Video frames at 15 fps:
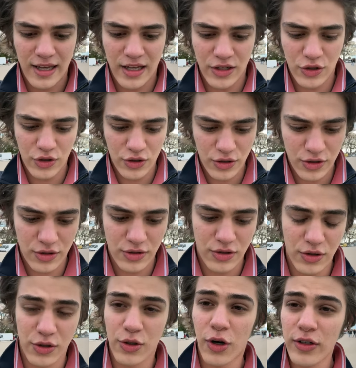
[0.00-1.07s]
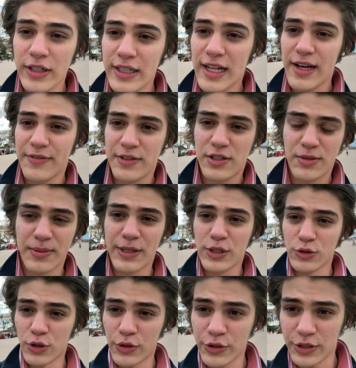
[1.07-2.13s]
Your goal in life is to be
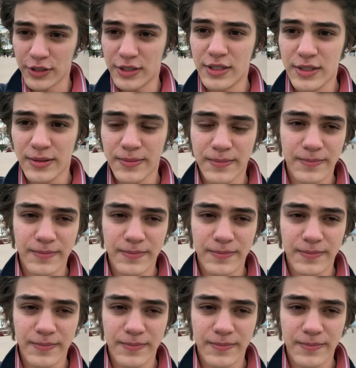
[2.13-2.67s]
glorious.